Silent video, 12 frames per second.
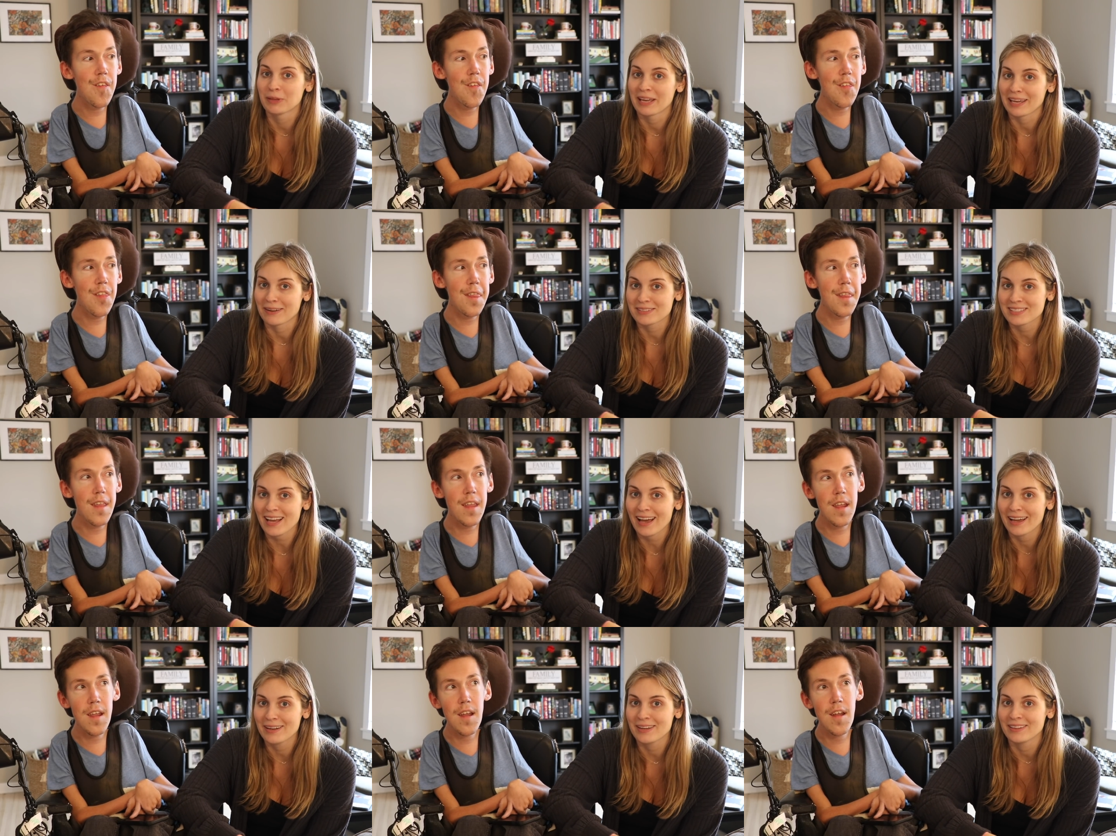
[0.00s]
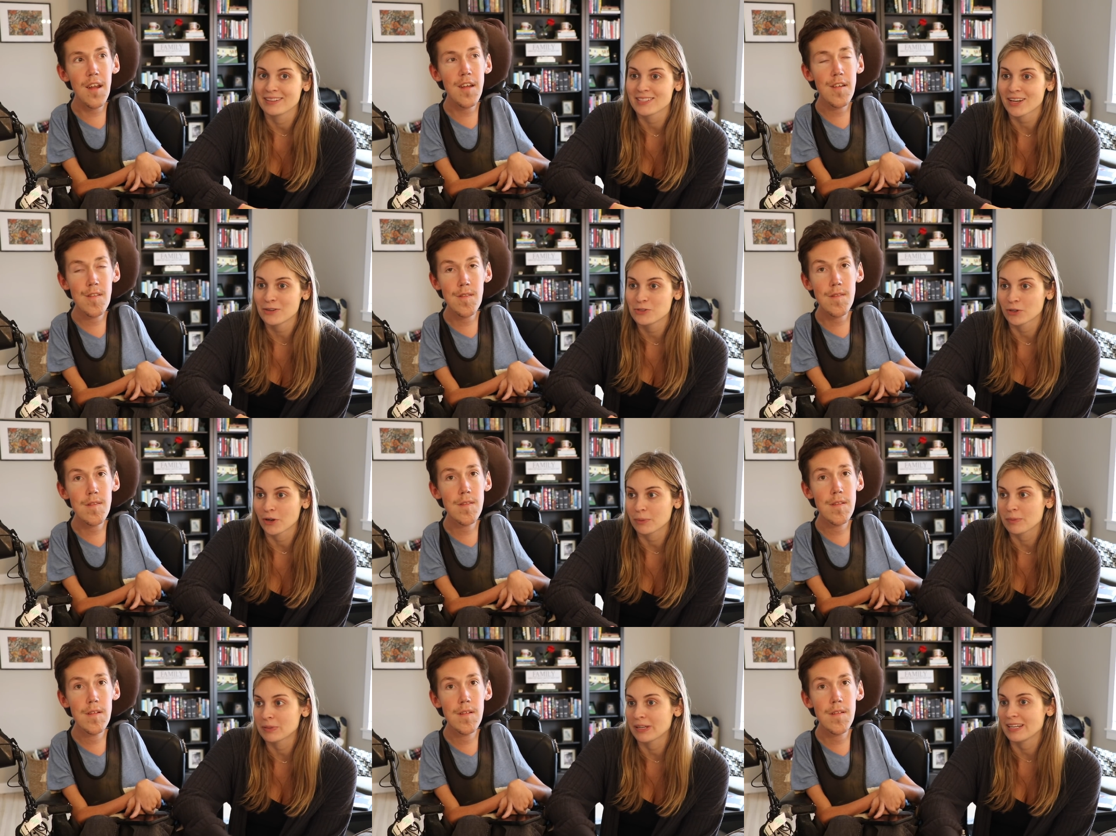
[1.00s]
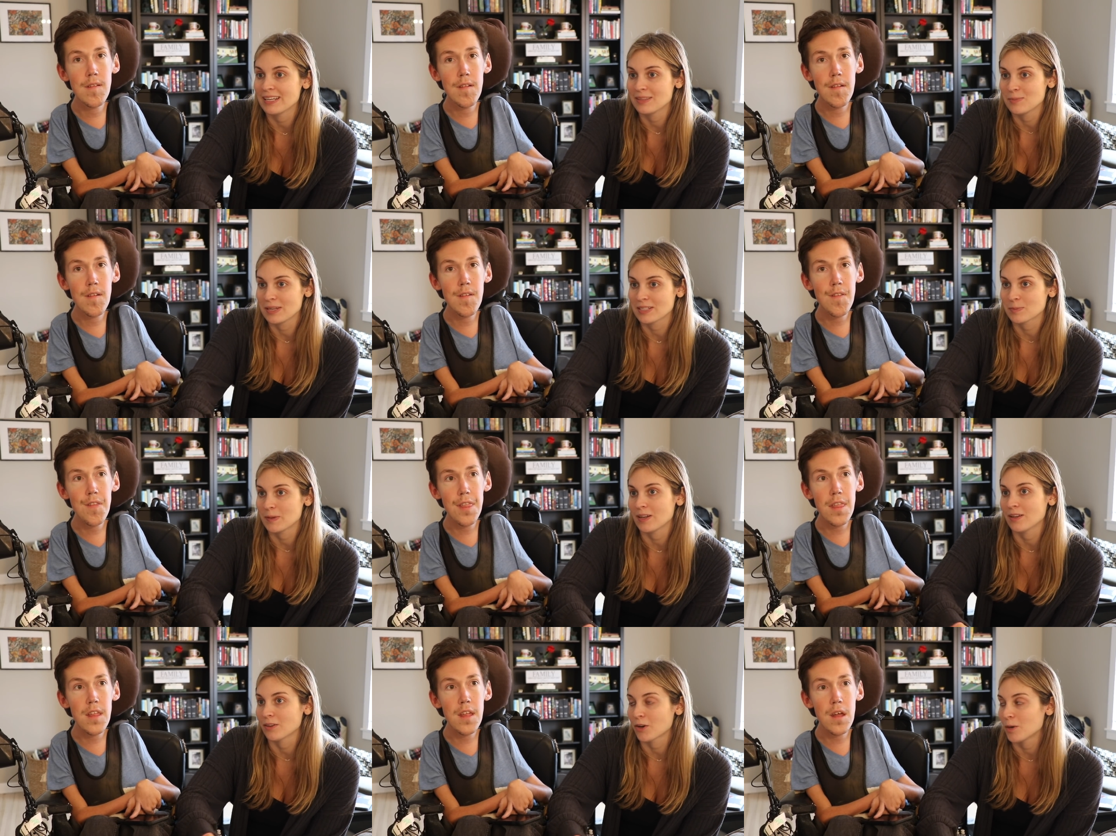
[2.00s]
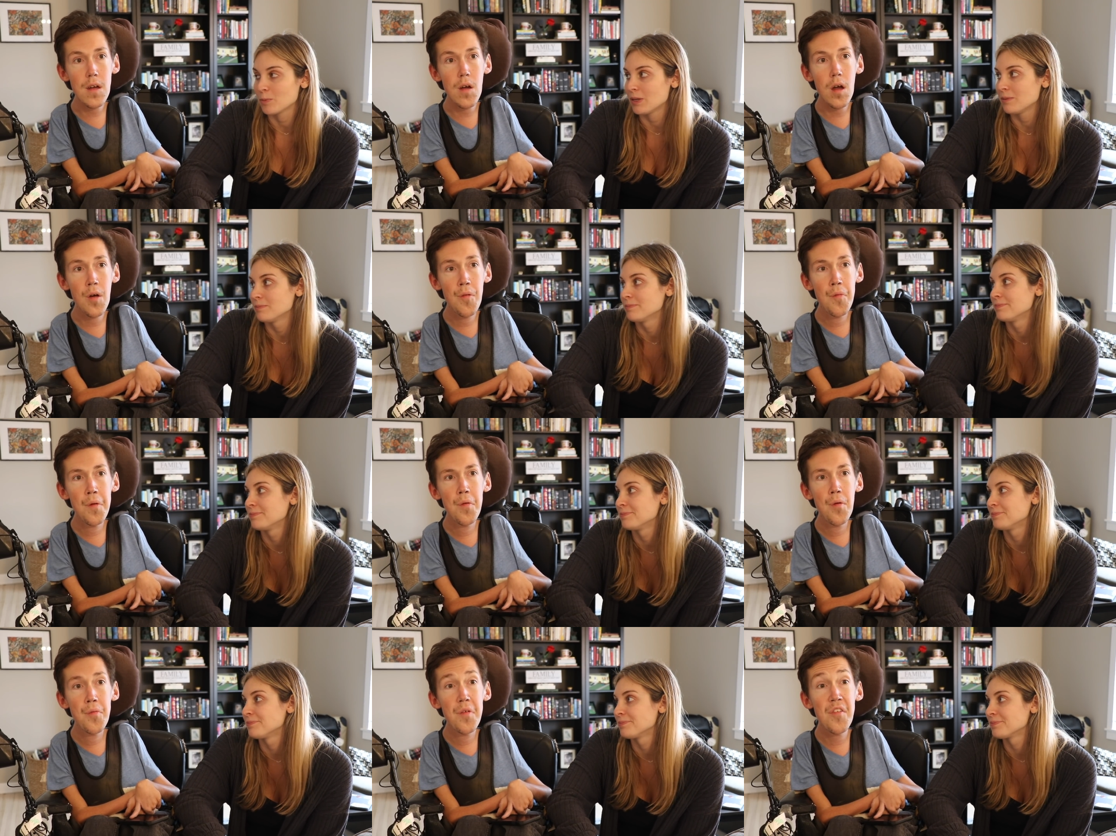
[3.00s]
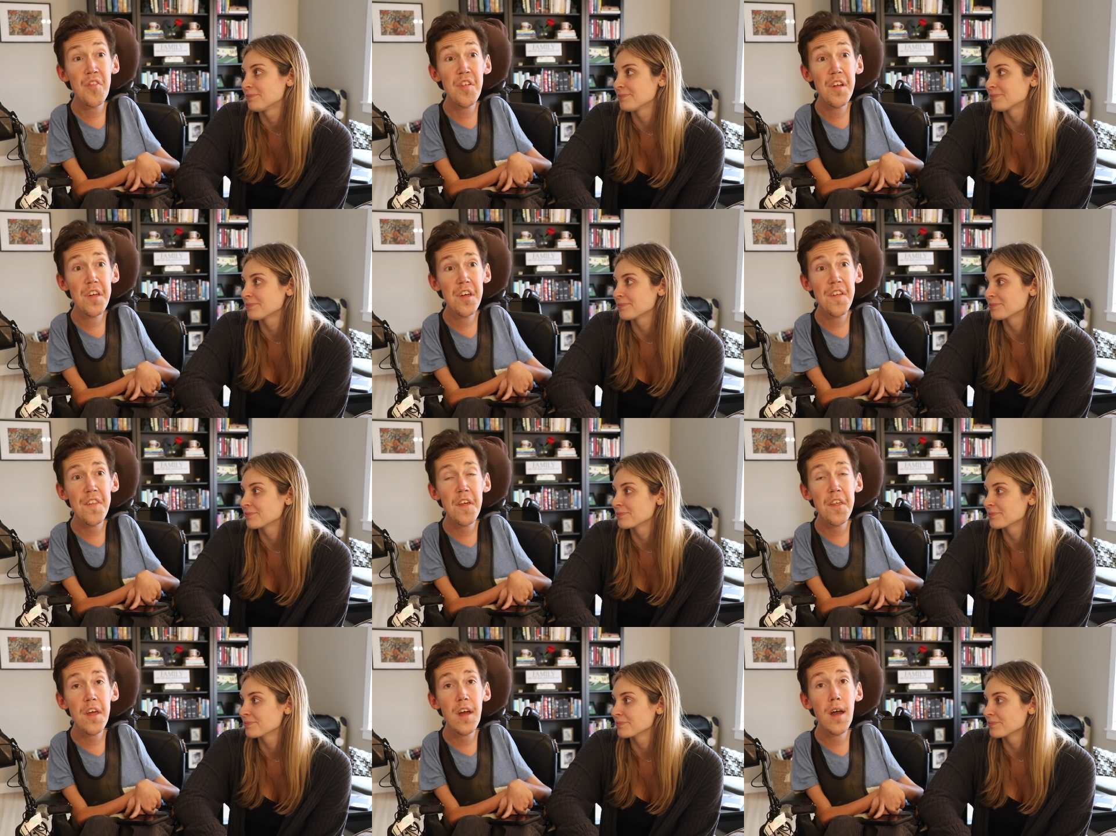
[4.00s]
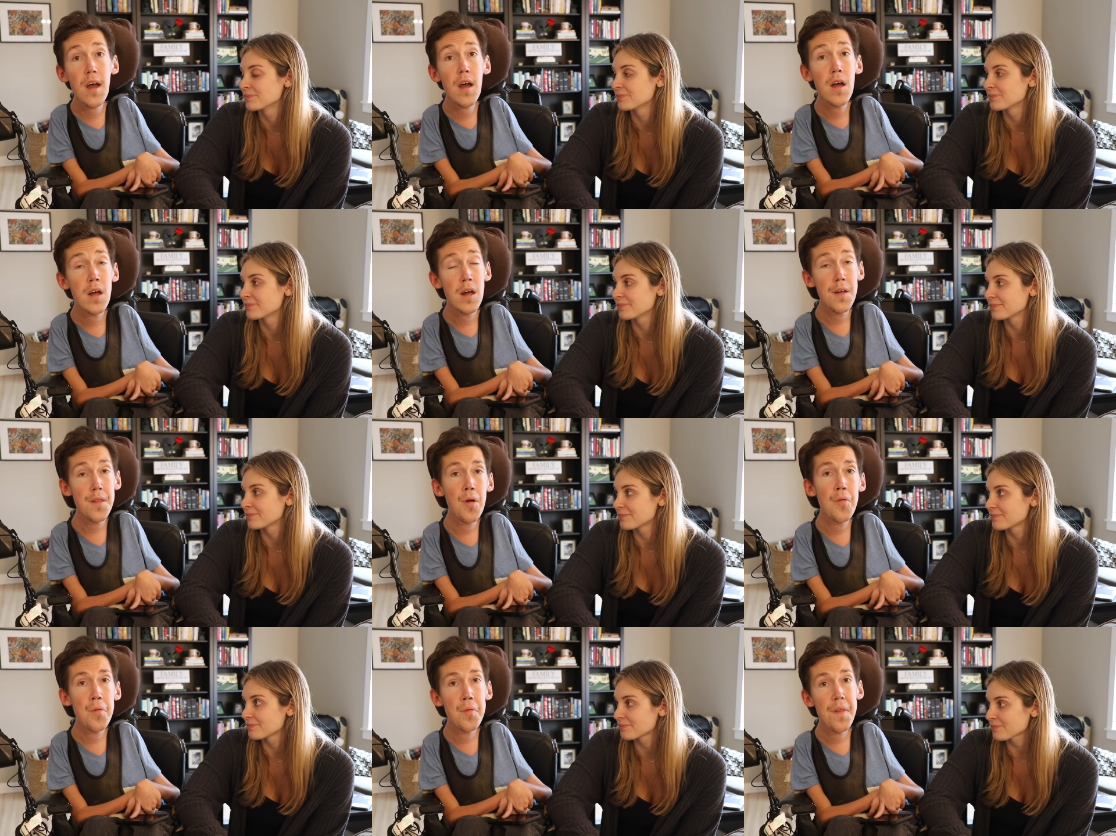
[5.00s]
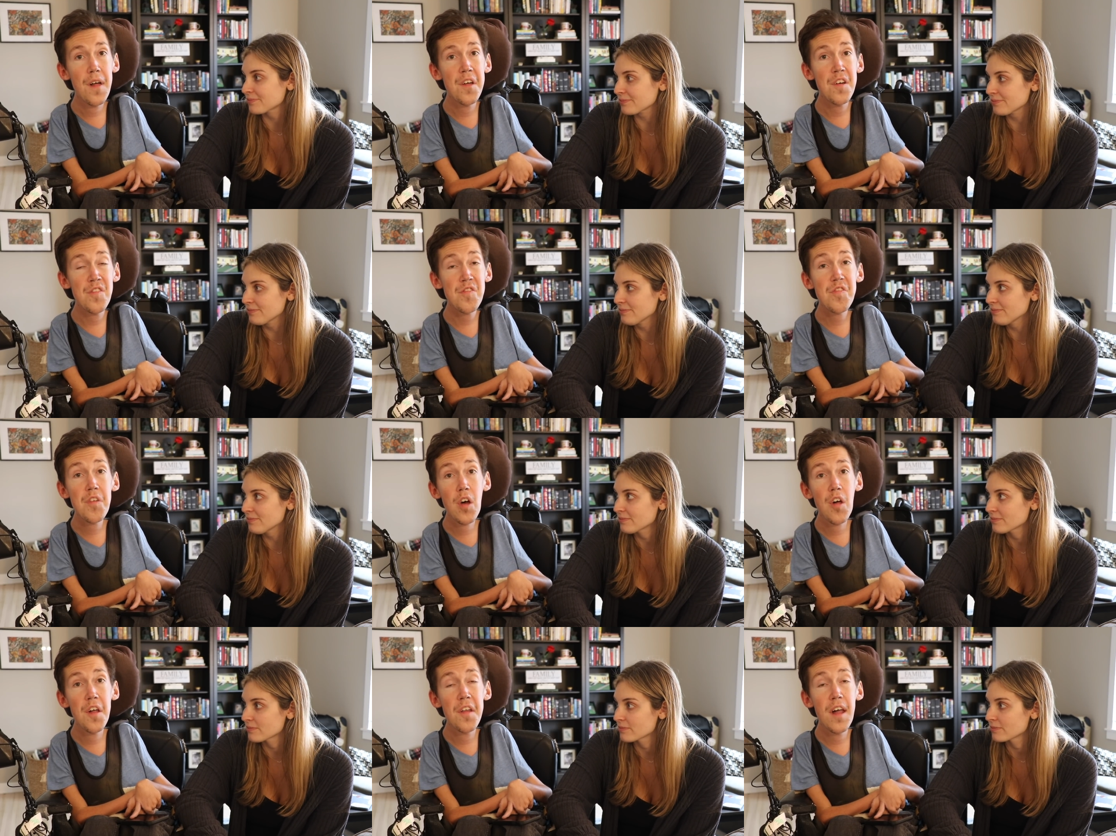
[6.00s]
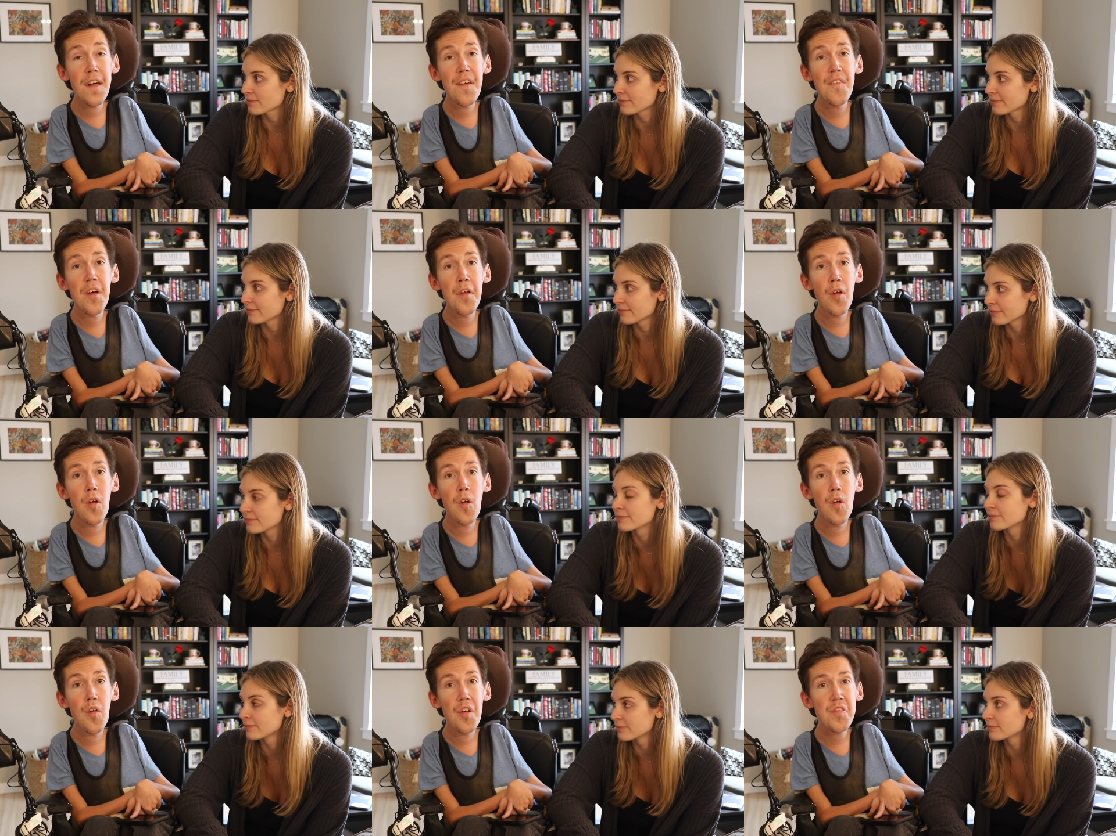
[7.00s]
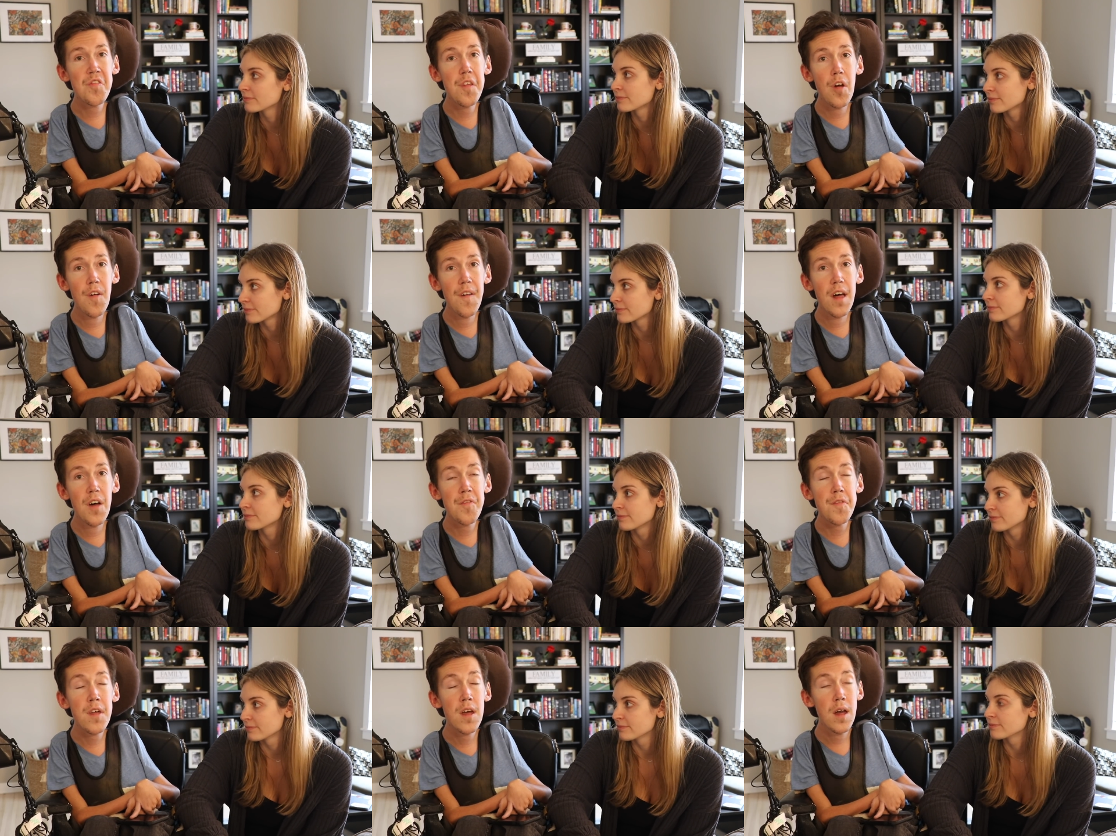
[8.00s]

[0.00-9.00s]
Speaker 1: playing outside in the tundra, we play in the basement on the carpet.
Speaker 2: We were originally thinking that we would like install an elevator or a stair lift